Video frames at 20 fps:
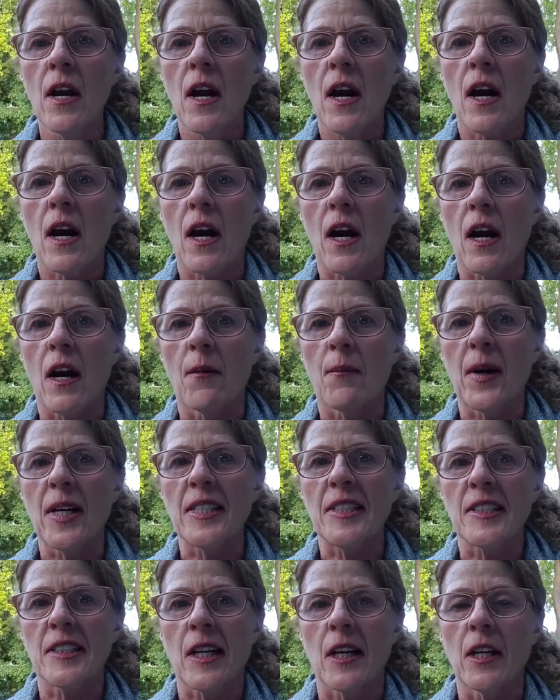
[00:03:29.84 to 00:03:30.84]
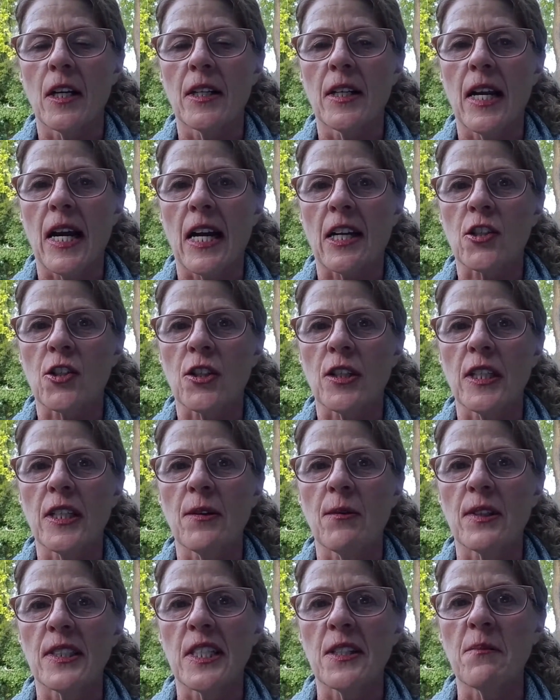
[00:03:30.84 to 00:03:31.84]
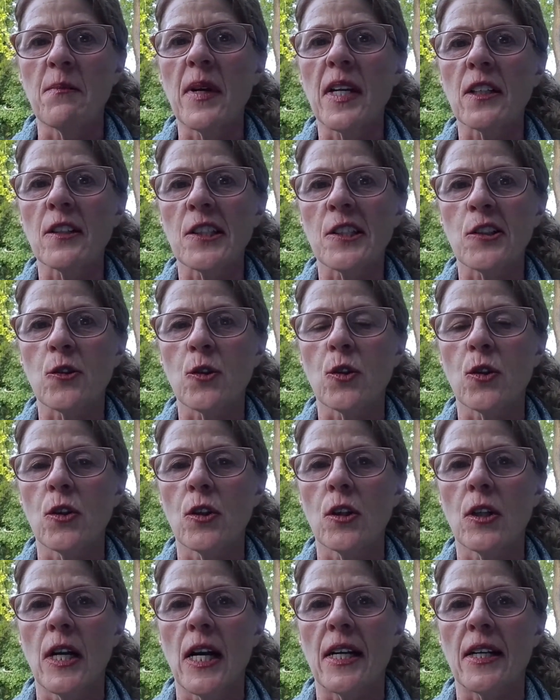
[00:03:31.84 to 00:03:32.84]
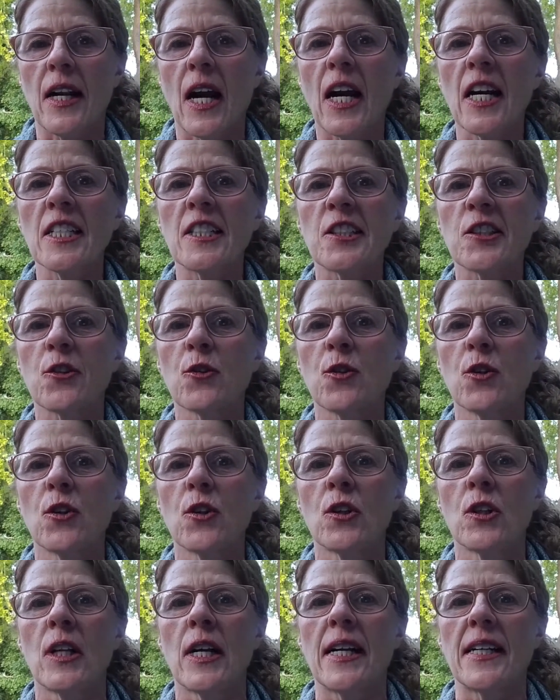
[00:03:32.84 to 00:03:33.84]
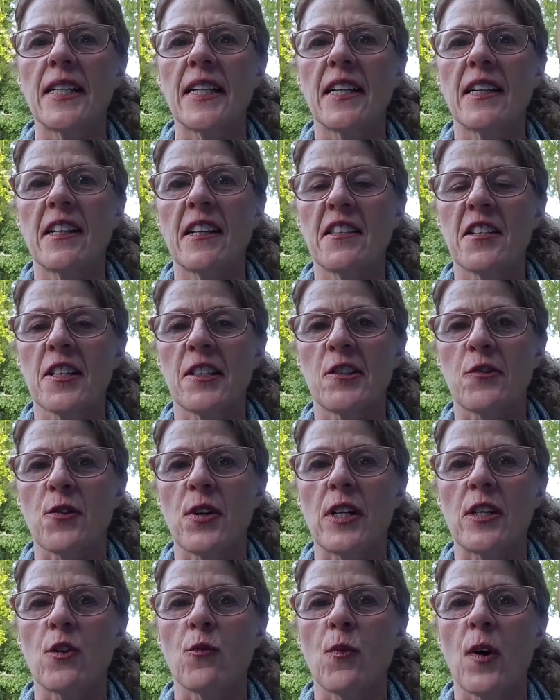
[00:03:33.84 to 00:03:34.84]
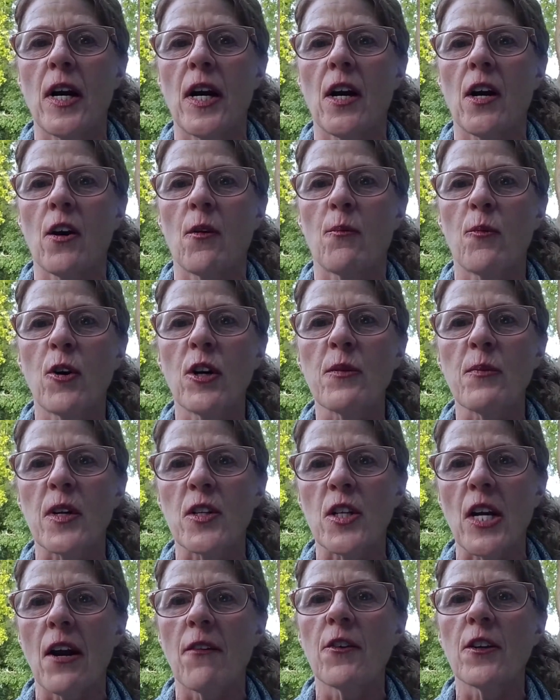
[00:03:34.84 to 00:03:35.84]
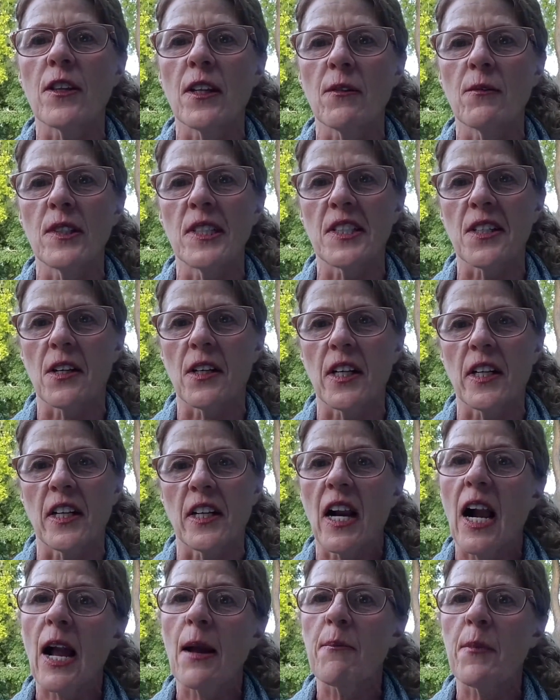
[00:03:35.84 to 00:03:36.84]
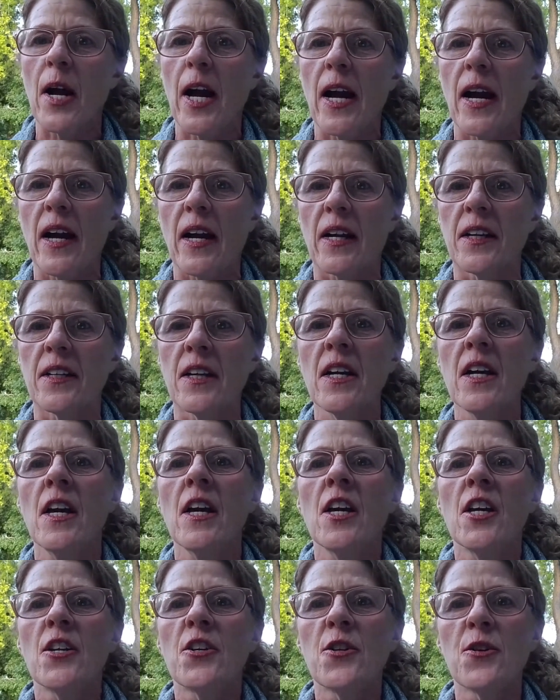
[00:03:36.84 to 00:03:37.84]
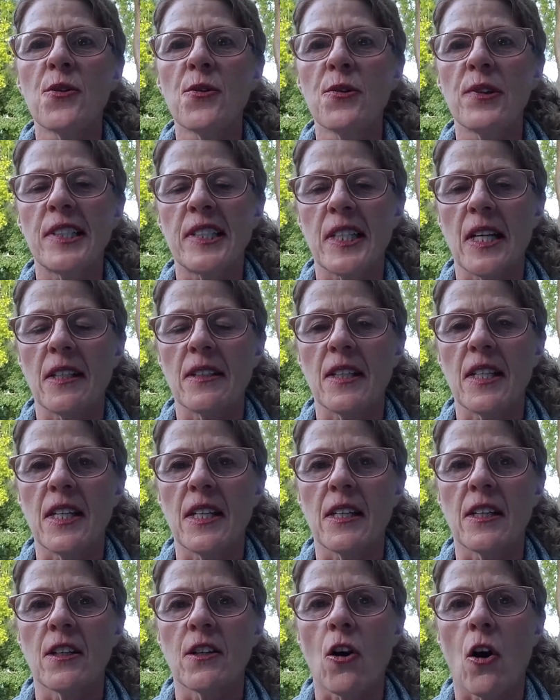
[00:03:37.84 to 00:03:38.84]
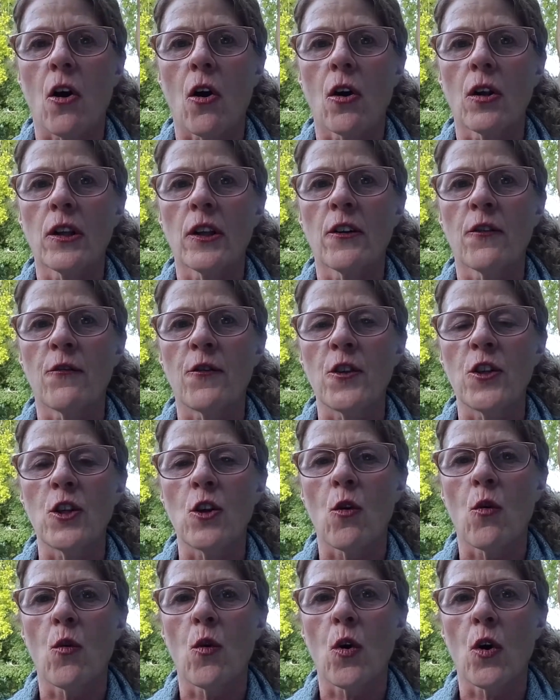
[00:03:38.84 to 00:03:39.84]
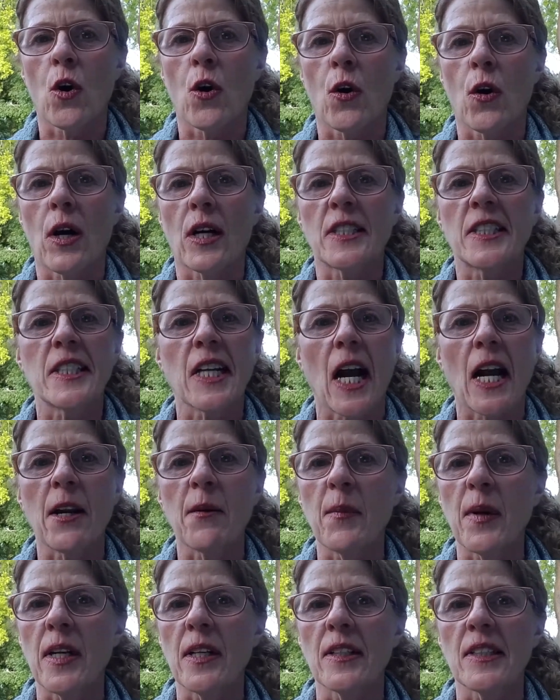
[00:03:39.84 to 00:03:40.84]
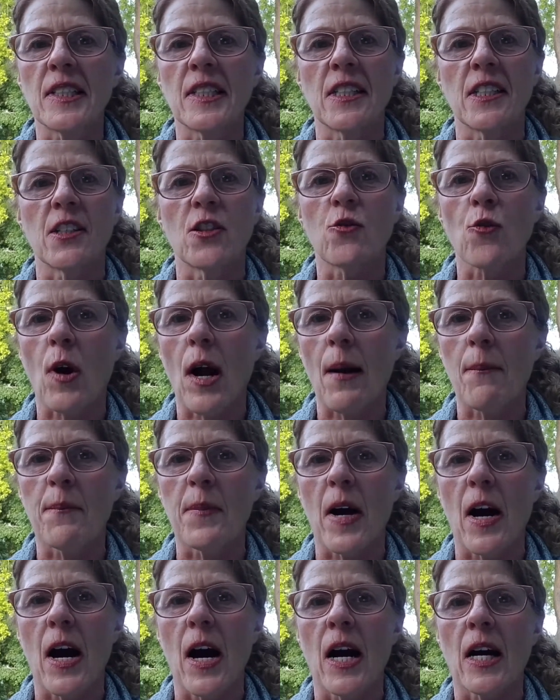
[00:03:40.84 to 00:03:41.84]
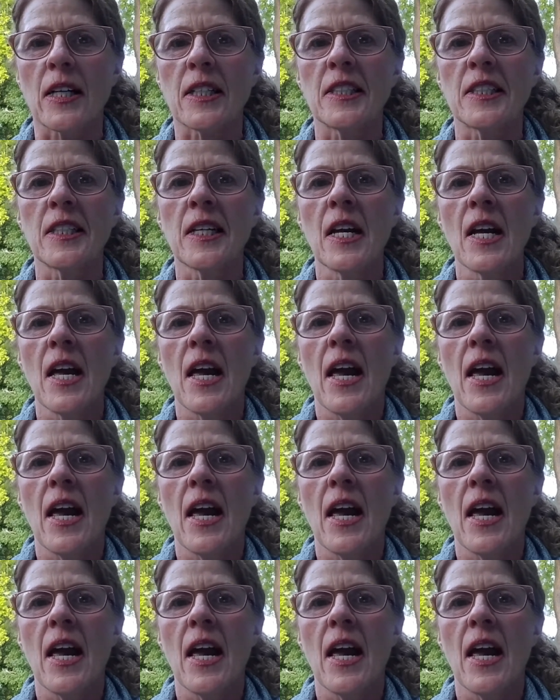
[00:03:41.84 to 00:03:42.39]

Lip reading: My son actually was in middle school and high school and in a district where pretty much everything was done on an iPad. You sent in all of your assignments in Dropbox.